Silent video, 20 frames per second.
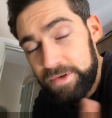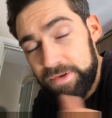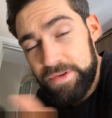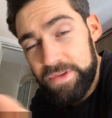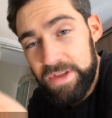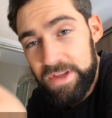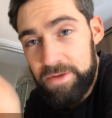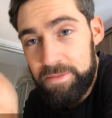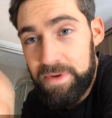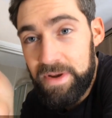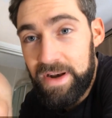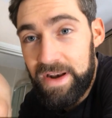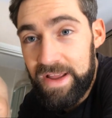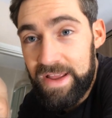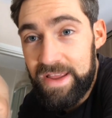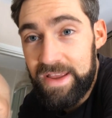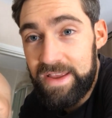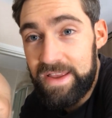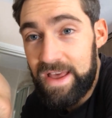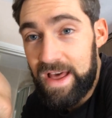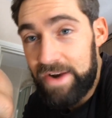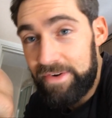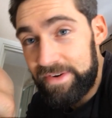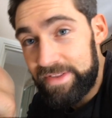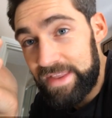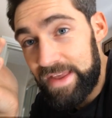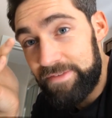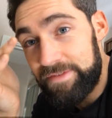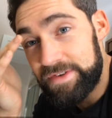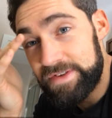Just think you've been in a
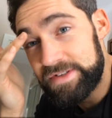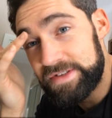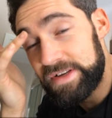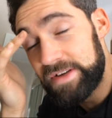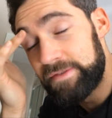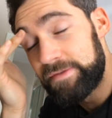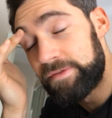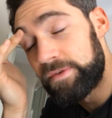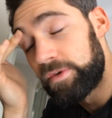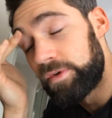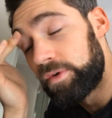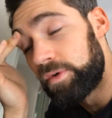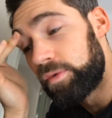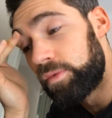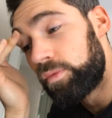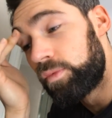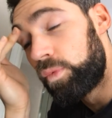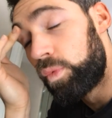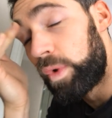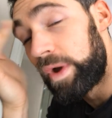calorie deficit for